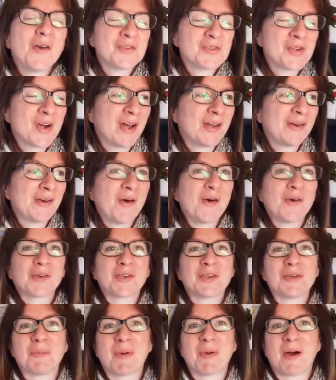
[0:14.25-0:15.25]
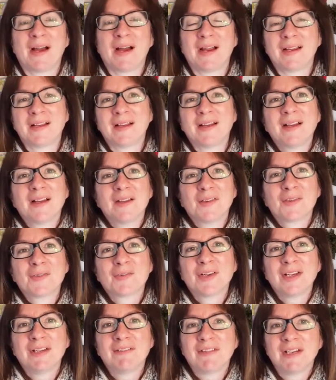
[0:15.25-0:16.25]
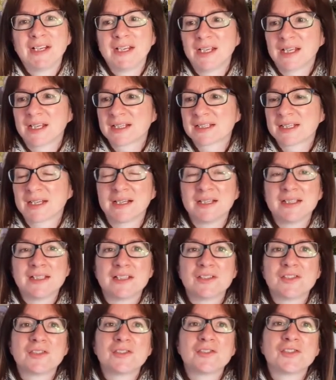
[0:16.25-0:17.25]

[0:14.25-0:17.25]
try and occupy three really excited